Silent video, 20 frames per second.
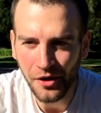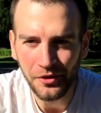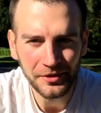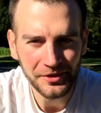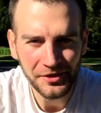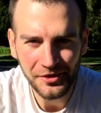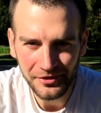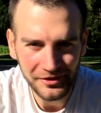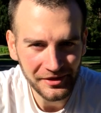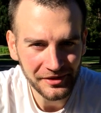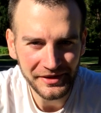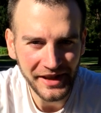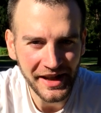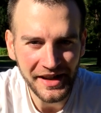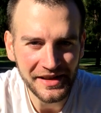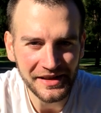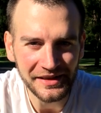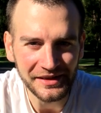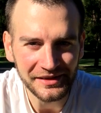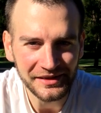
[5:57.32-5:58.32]
cultural
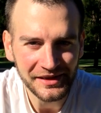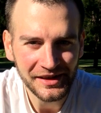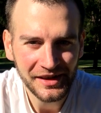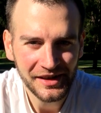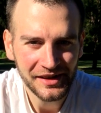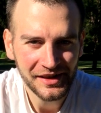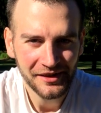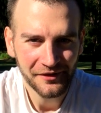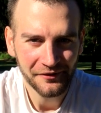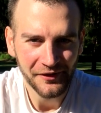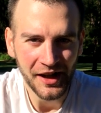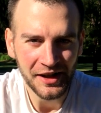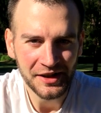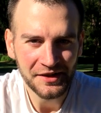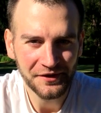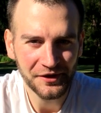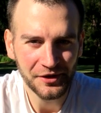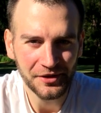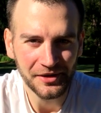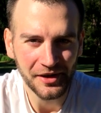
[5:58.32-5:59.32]
thing,
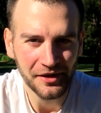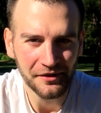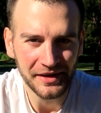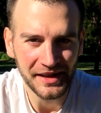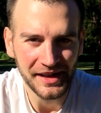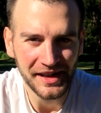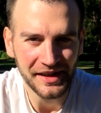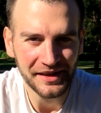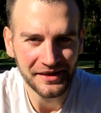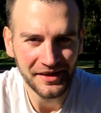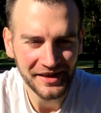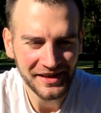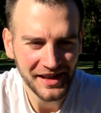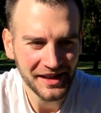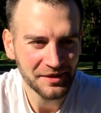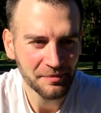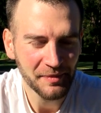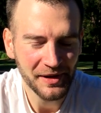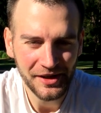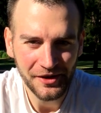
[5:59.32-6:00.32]
fast food over there. Like,
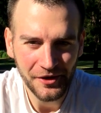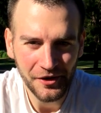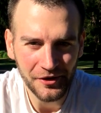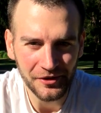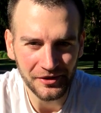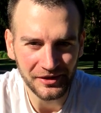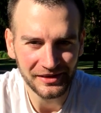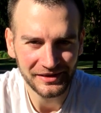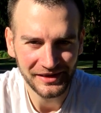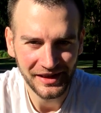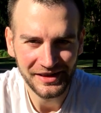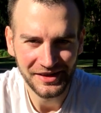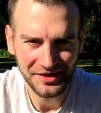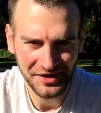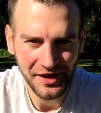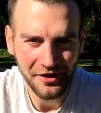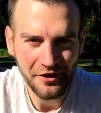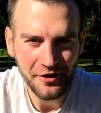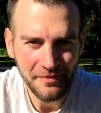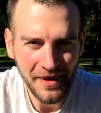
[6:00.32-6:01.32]
that's pretty cool.
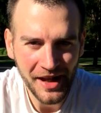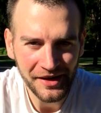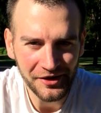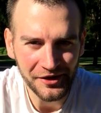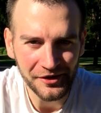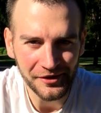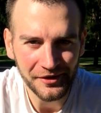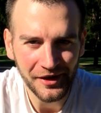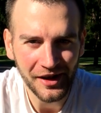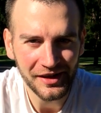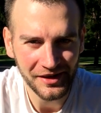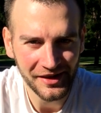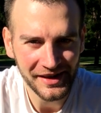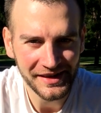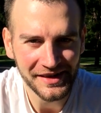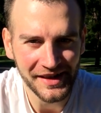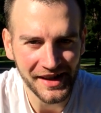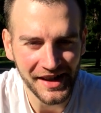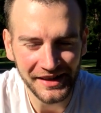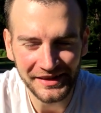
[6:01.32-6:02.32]
Secret menu. I
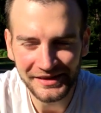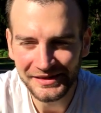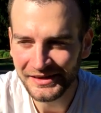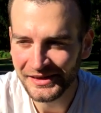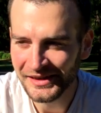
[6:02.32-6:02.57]
like that.